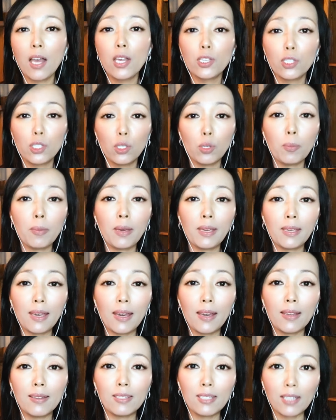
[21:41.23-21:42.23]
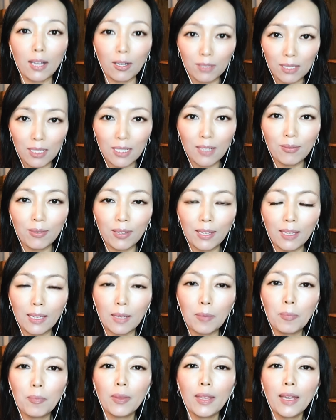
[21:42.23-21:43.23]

zoomingin.tv.